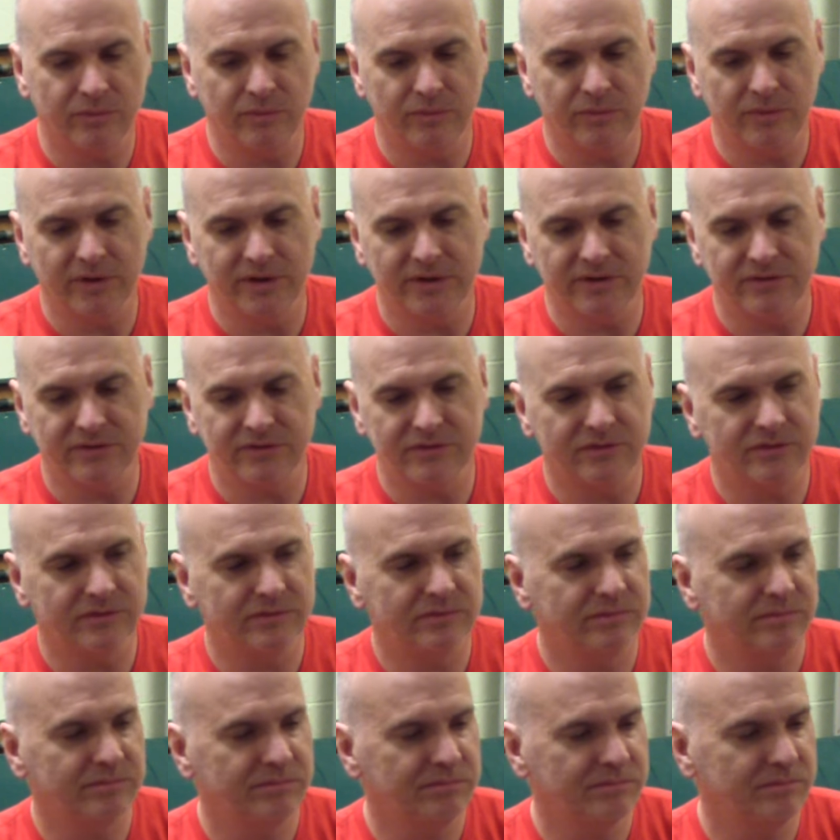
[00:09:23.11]
when it's
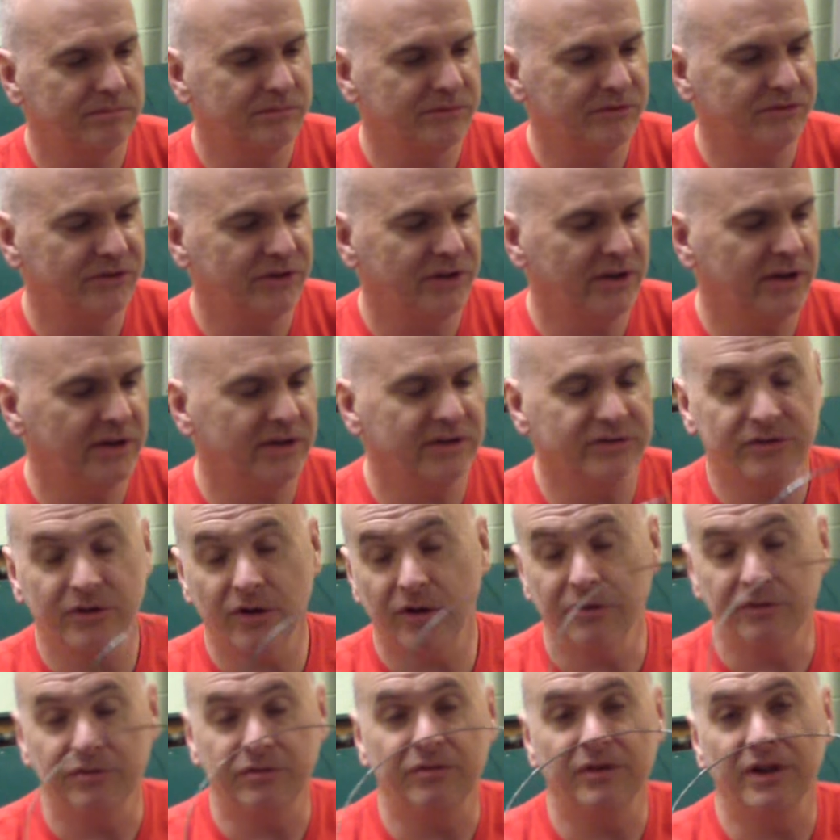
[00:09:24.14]
skin, it's
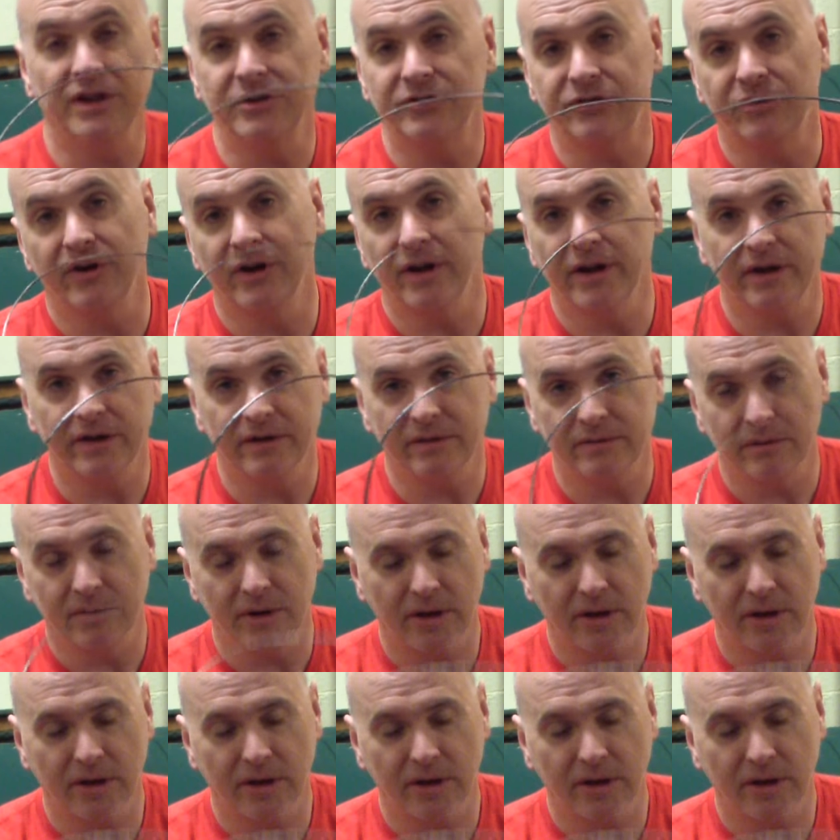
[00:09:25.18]
called a flesh ring.